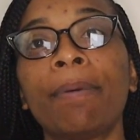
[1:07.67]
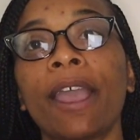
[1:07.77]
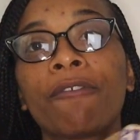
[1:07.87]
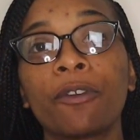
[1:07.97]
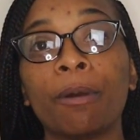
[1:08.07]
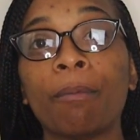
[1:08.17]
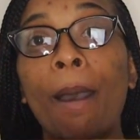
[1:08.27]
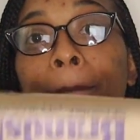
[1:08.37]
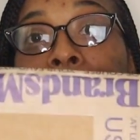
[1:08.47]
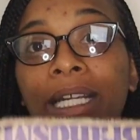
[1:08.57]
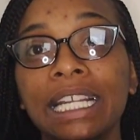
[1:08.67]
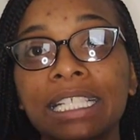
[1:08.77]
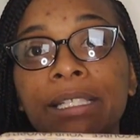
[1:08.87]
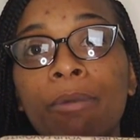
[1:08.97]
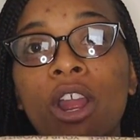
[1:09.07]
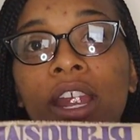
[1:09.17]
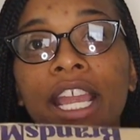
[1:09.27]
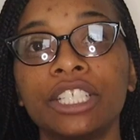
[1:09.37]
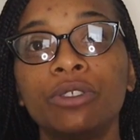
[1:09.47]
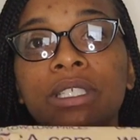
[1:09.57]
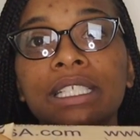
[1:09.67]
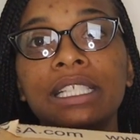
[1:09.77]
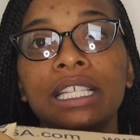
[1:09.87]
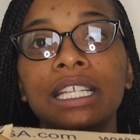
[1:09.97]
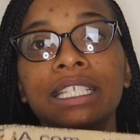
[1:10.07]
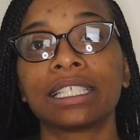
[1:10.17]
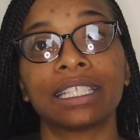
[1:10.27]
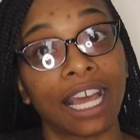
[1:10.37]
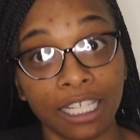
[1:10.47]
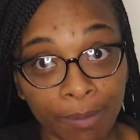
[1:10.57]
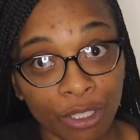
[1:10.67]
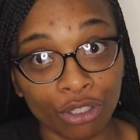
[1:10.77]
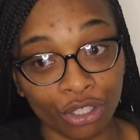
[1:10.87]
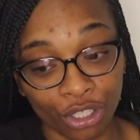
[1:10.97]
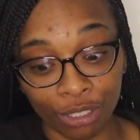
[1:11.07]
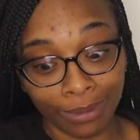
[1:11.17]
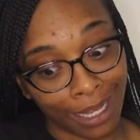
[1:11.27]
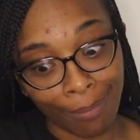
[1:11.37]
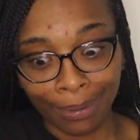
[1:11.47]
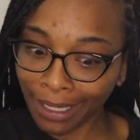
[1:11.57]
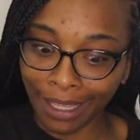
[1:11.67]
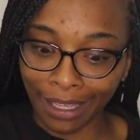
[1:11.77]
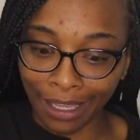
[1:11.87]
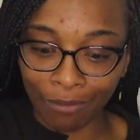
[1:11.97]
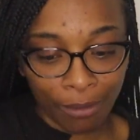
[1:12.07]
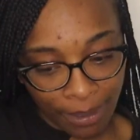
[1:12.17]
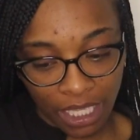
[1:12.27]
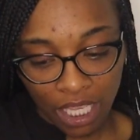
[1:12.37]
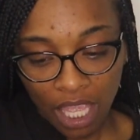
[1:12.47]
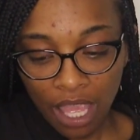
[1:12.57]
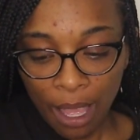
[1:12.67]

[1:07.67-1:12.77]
iPad from BrandsMart. As you can see, this is not a sponsorship. It's not playing with me.